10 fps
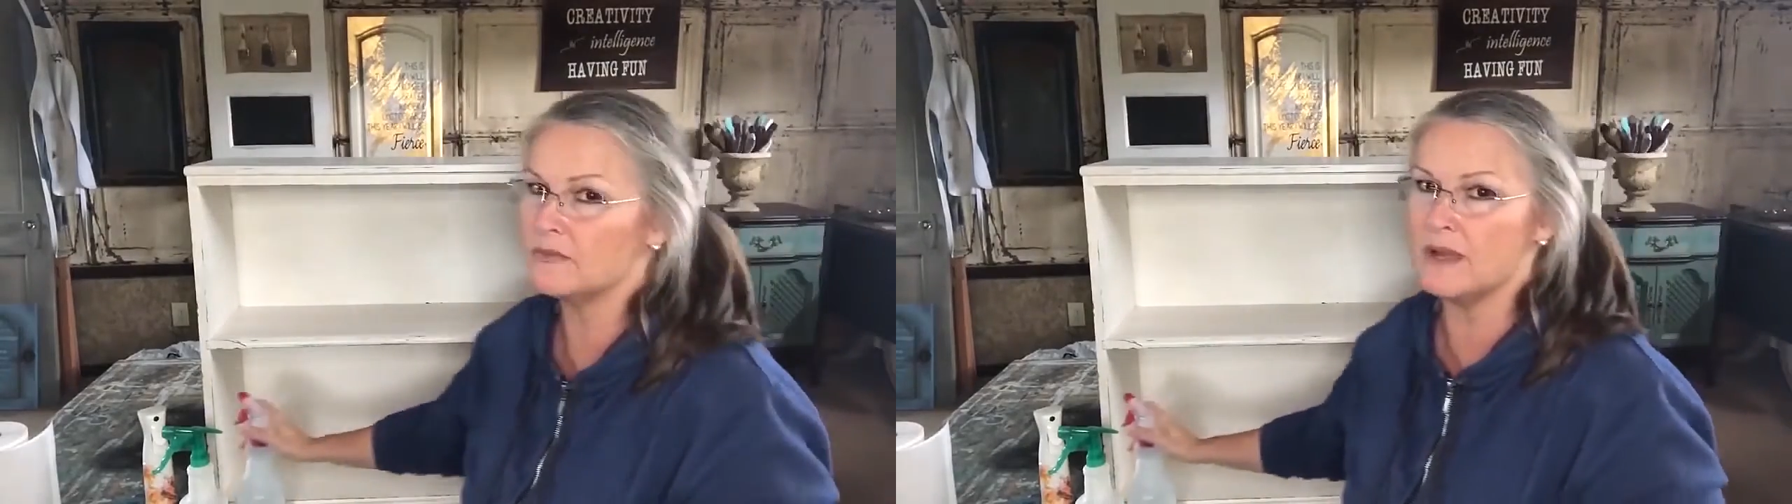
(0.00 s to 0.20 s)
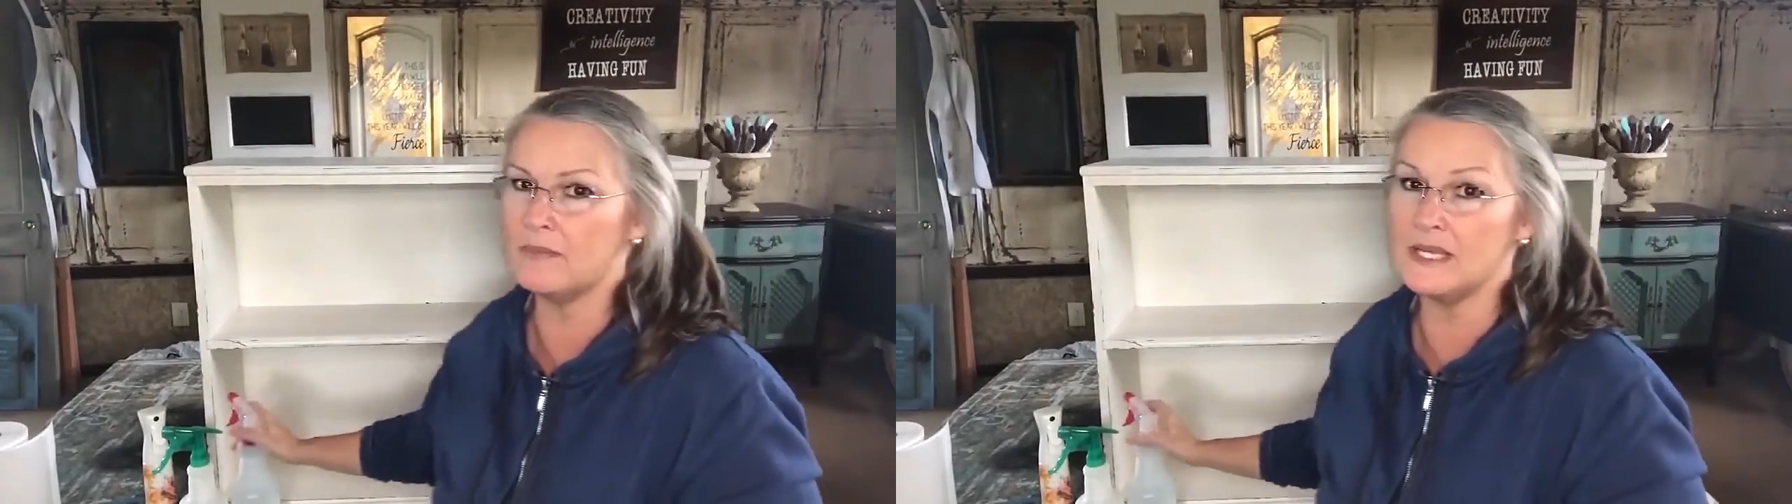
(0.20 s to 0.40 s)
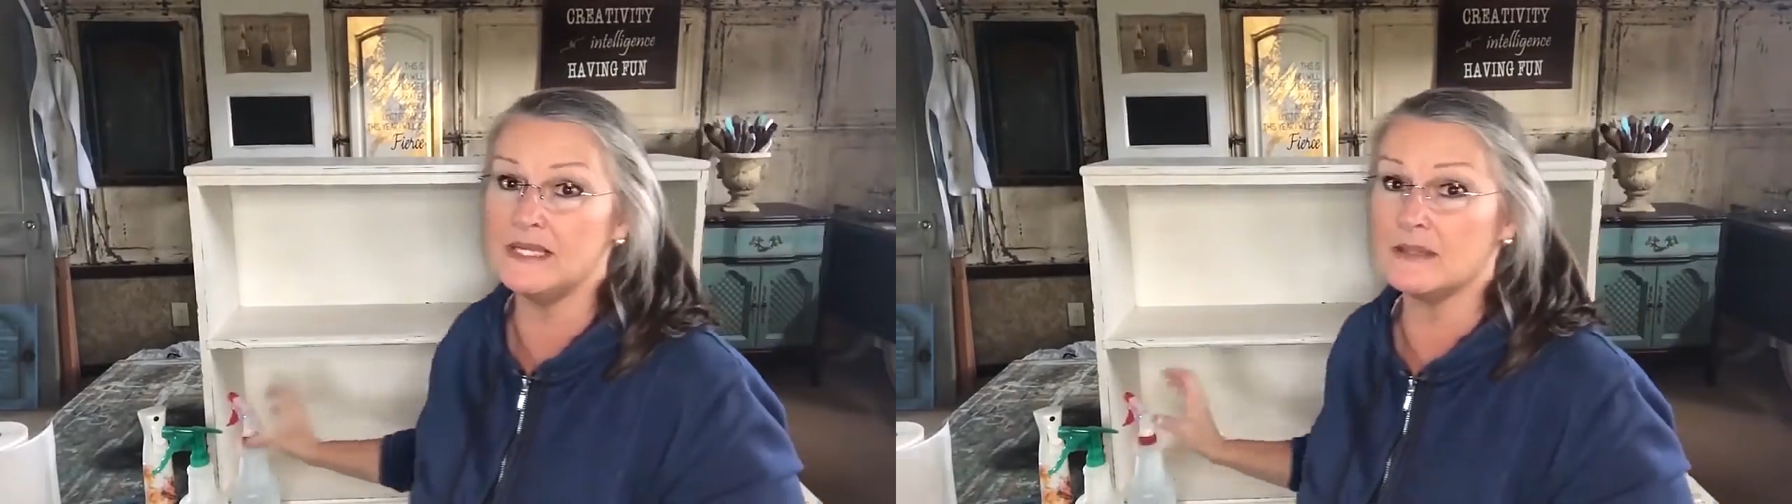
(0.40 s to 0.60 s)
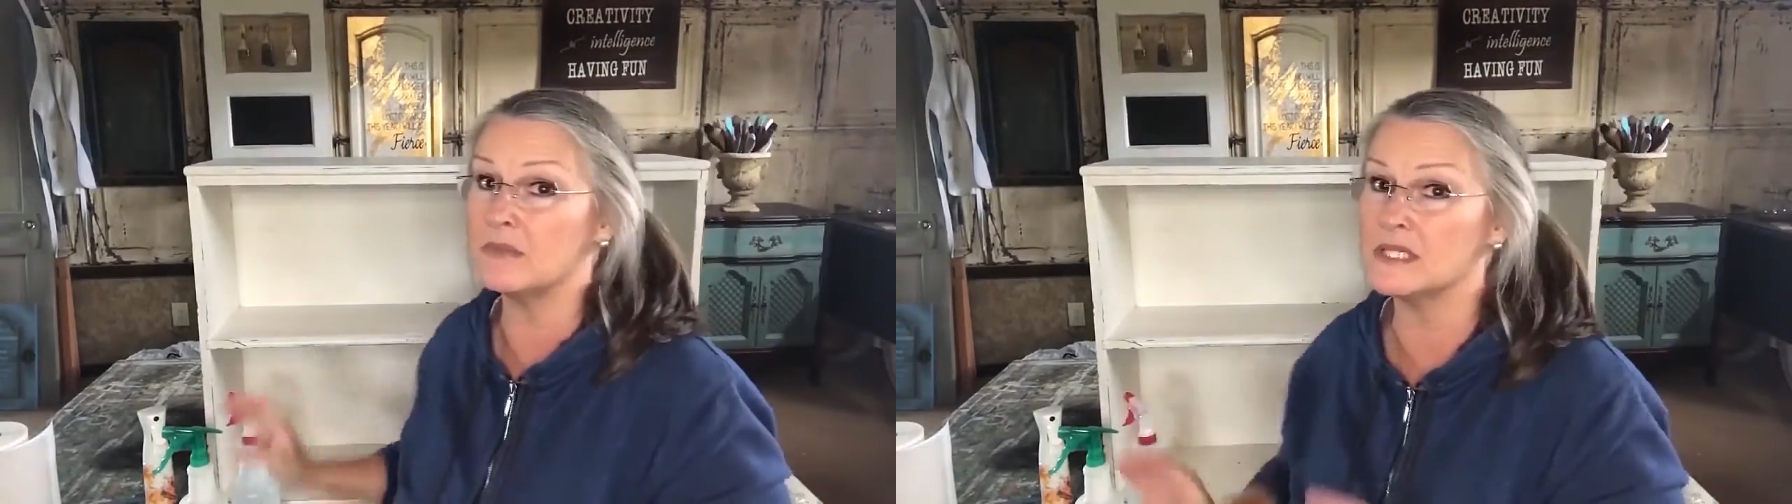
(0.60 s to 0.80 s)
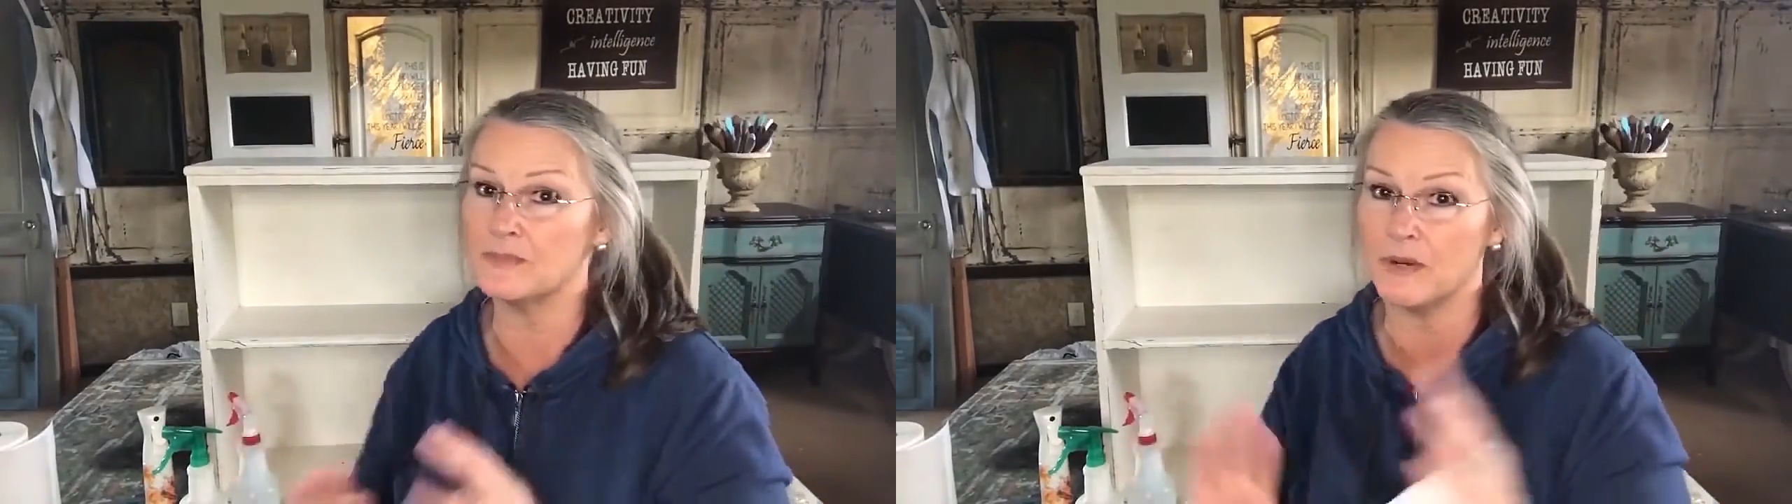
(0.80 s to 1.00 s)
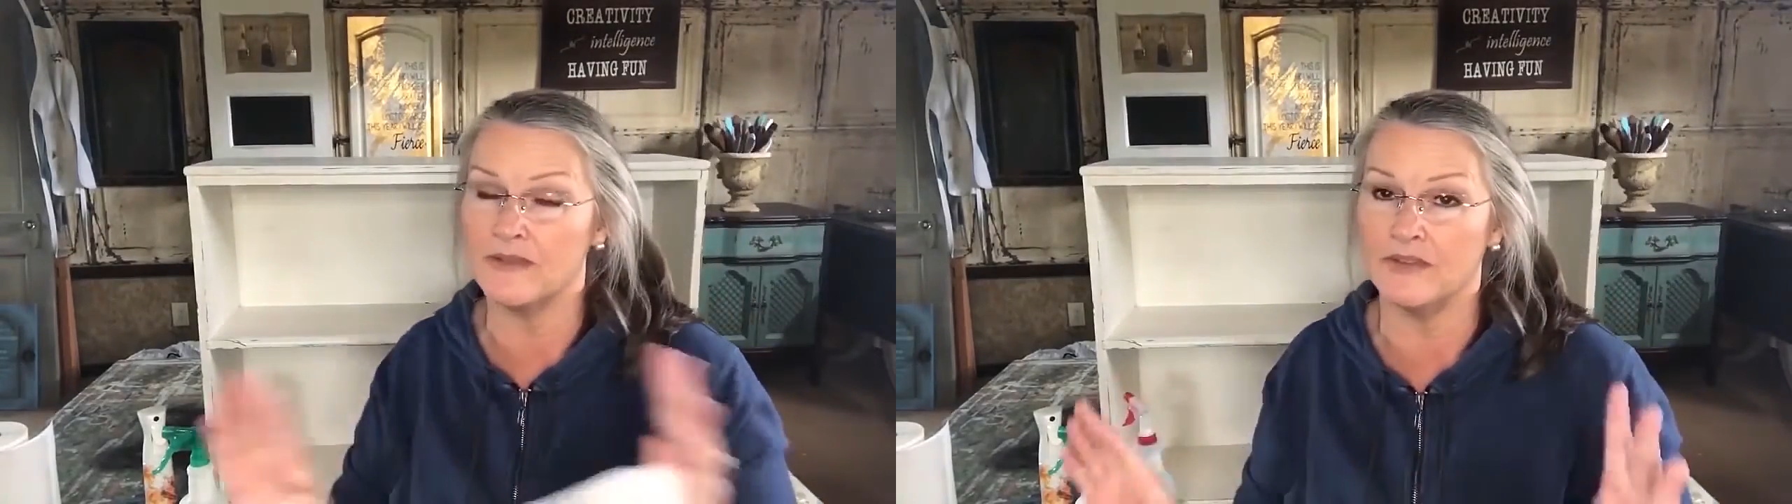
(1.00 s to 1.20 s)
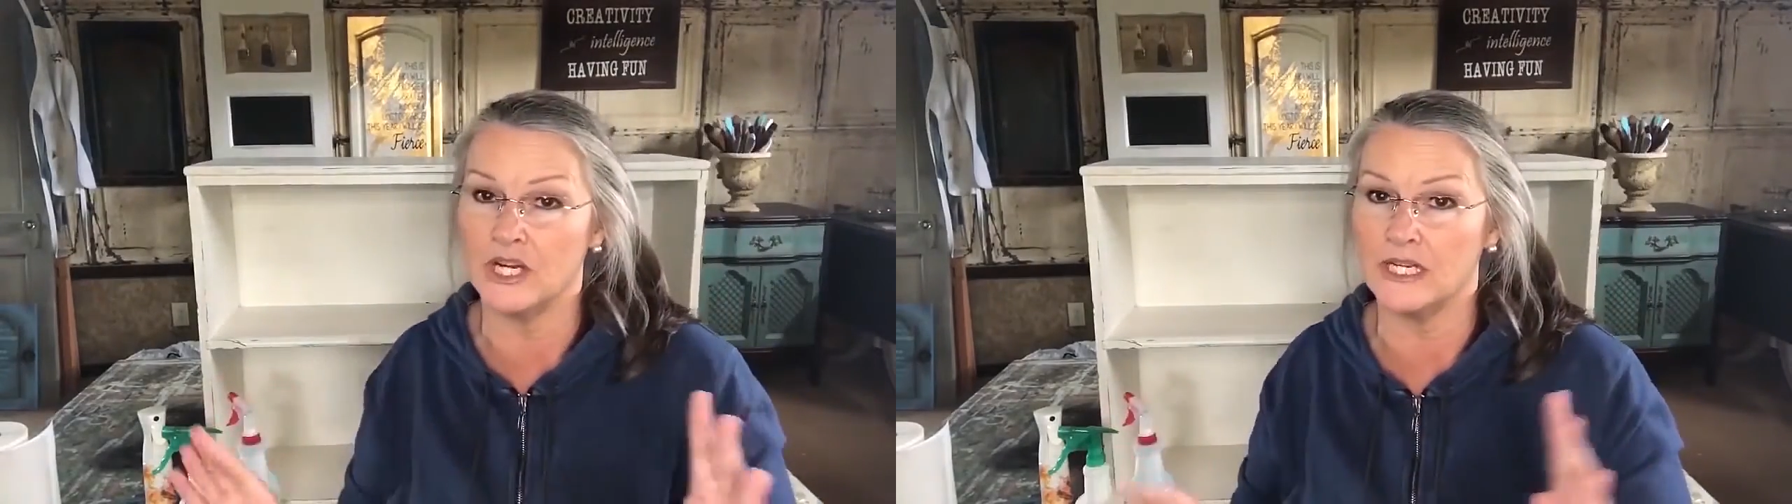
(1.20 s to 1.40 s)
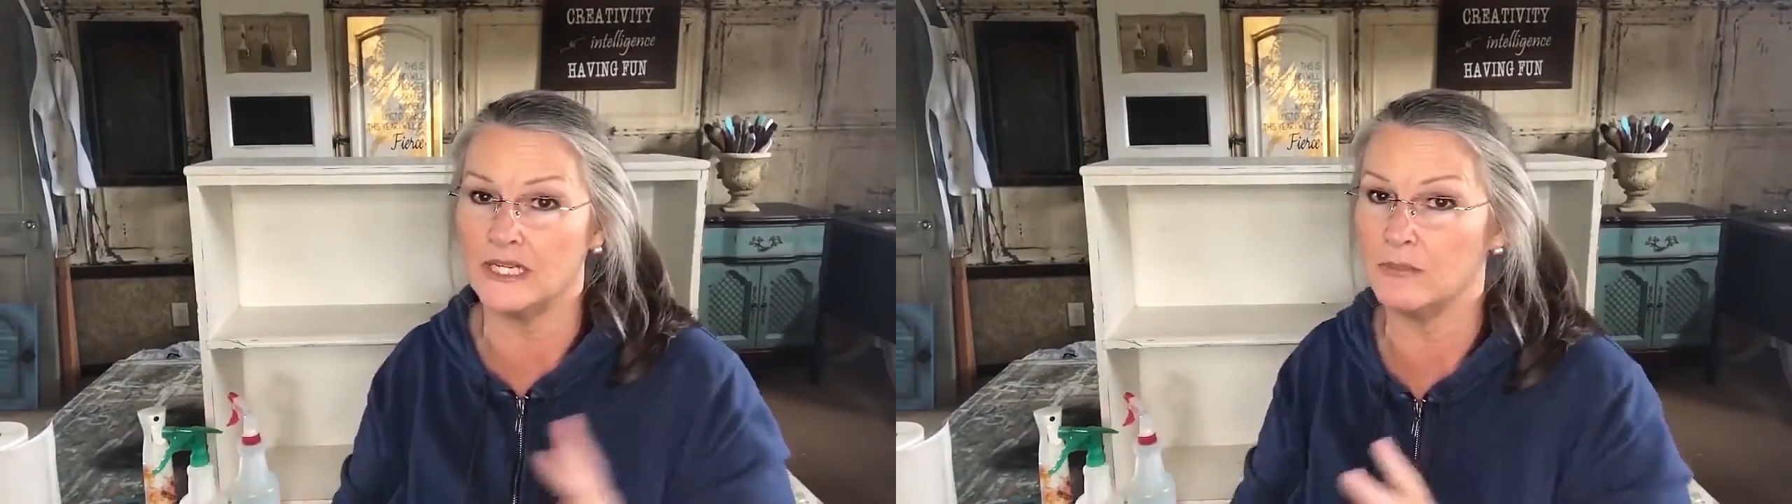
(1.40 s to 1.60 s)
over my piece. I'm going to spray it
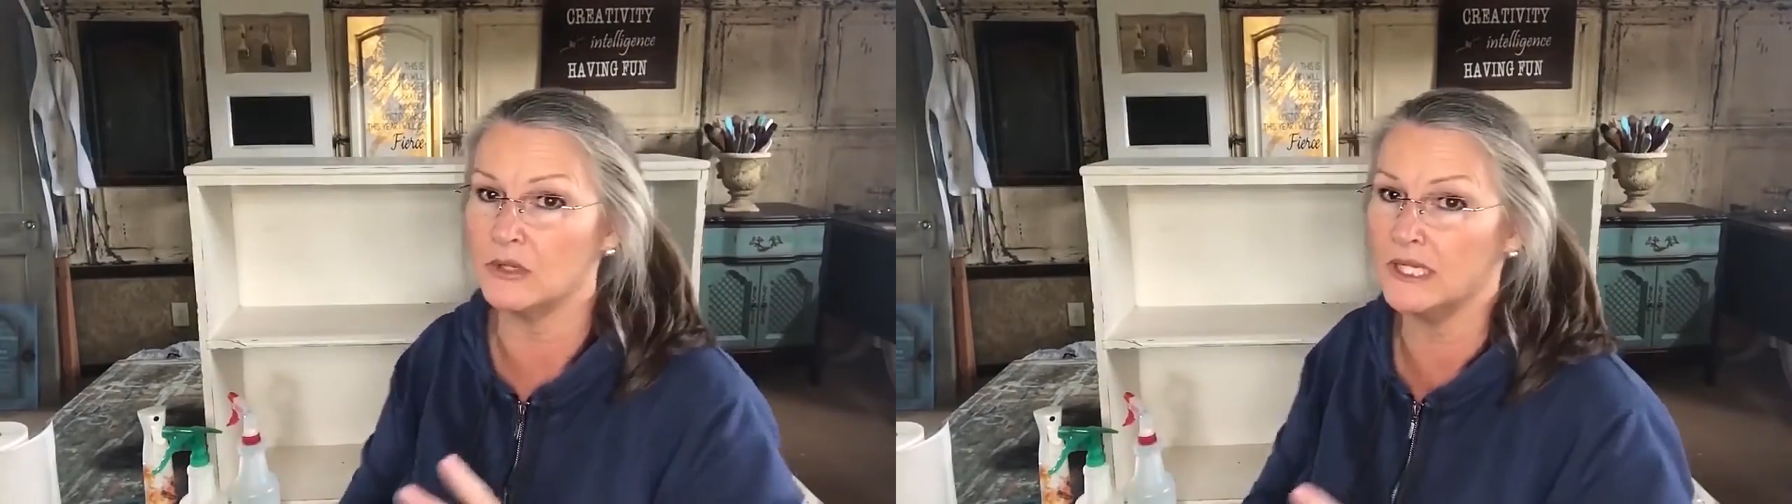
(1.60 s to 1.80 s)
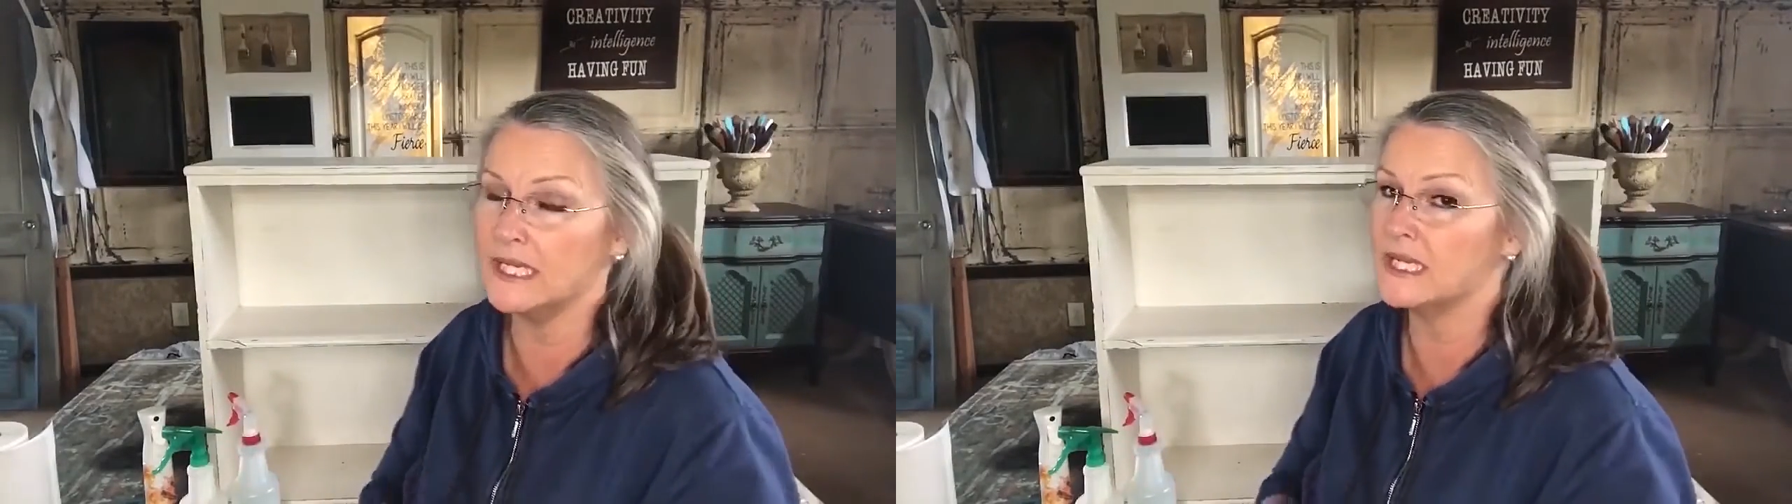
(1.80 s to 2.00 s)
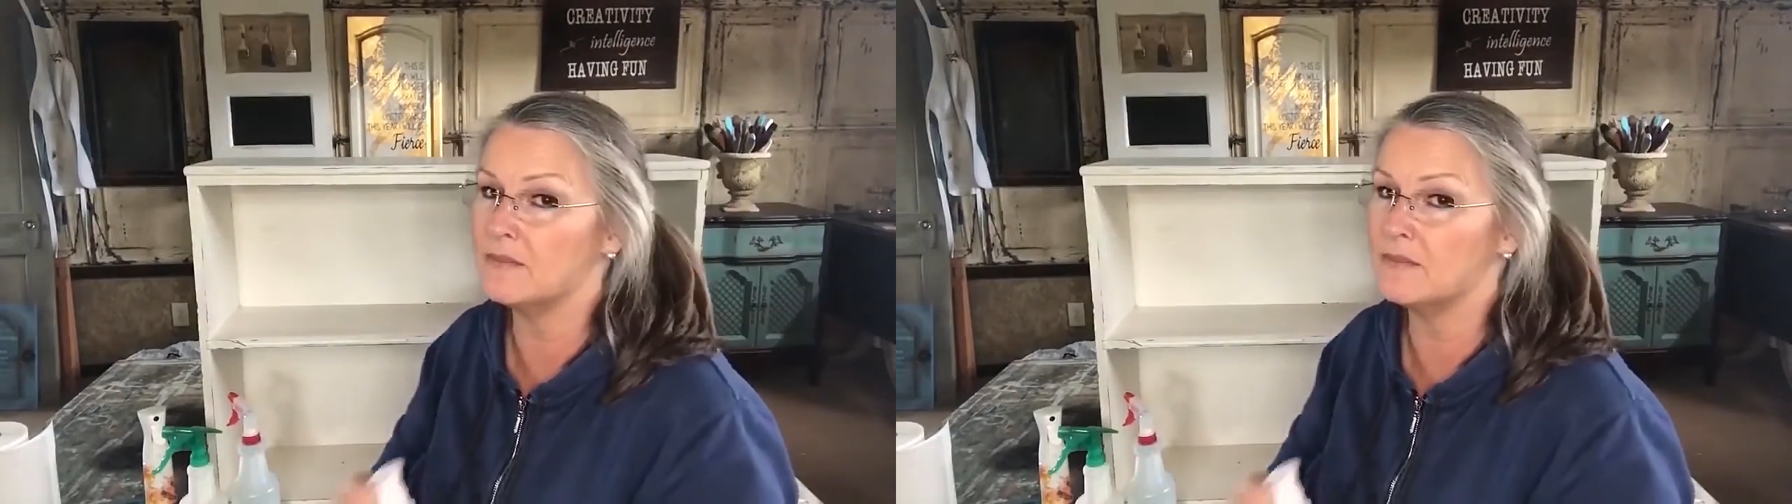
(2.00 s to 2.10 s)
very liberally,